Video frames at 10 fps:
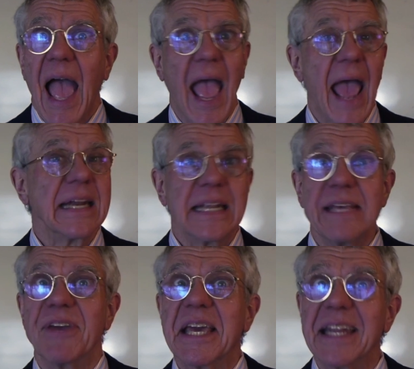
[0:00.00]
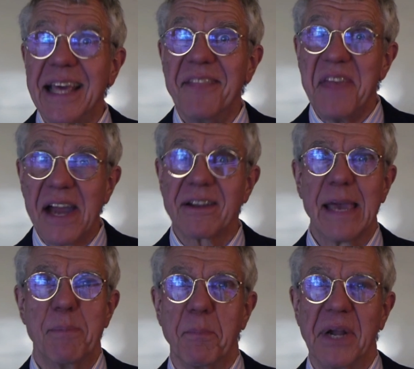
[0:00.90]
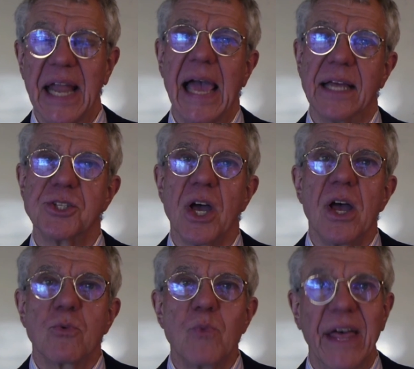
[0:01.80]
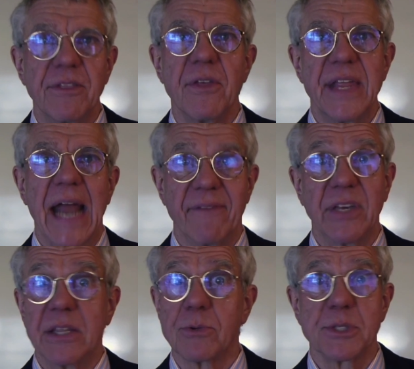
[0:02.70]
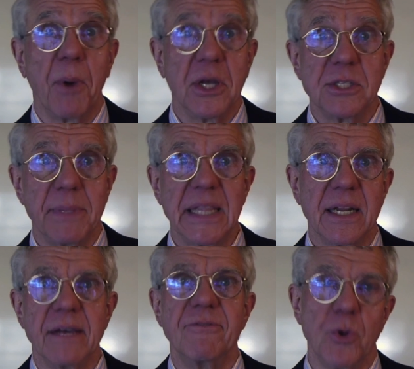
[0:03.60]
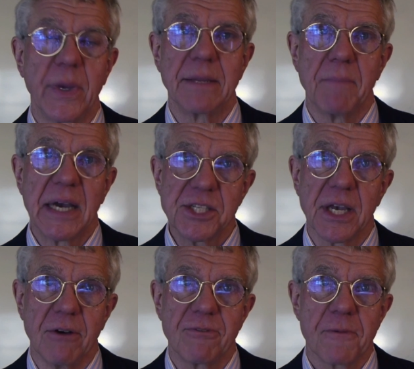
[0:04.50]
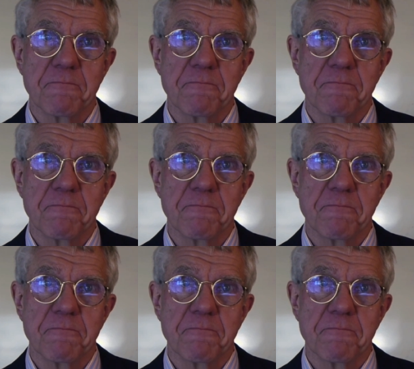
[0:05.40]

and leaving it in their capable hands rather than having the responsibility of doing it myself.